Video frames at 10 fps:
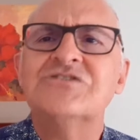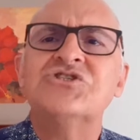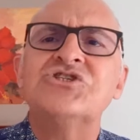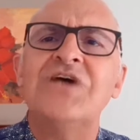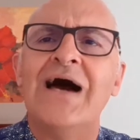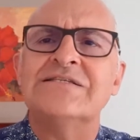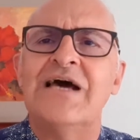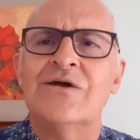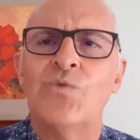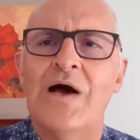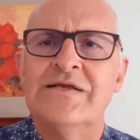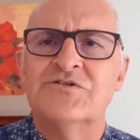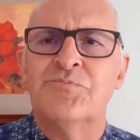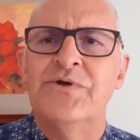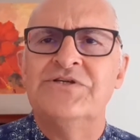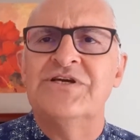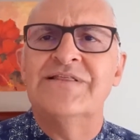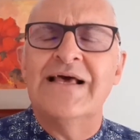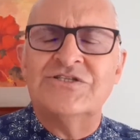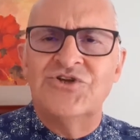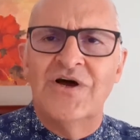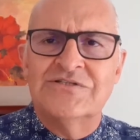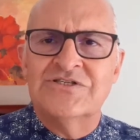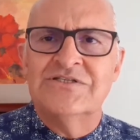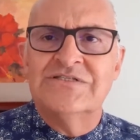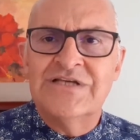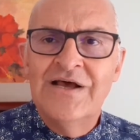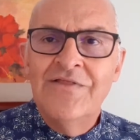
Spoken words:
shout out while he was preaching. That's nonsense.